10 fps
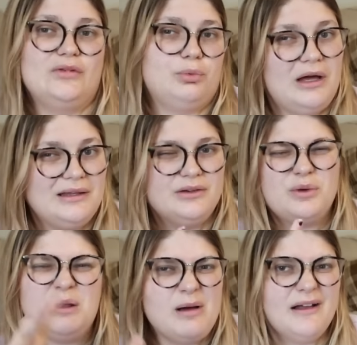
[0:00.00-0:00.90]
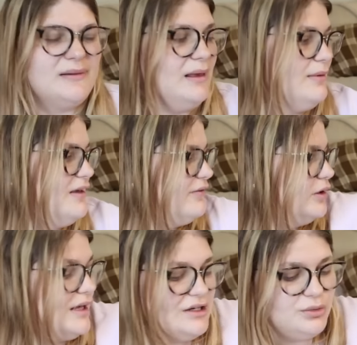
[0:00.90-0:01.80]
20 bucks maybe
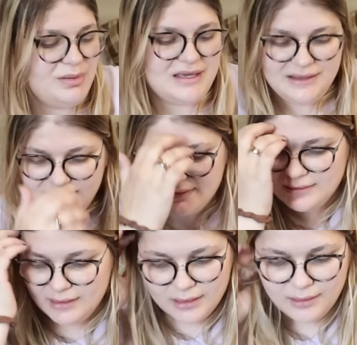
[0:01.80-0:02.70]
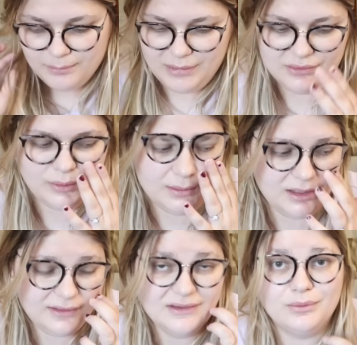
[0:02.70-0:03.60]
for each piece. But 20
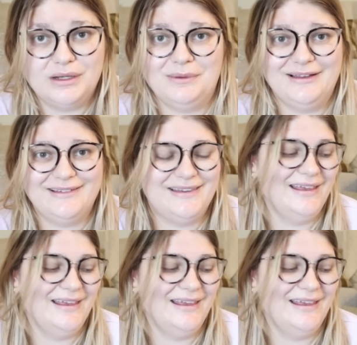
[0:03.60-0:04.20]
bucks is 20 bucks.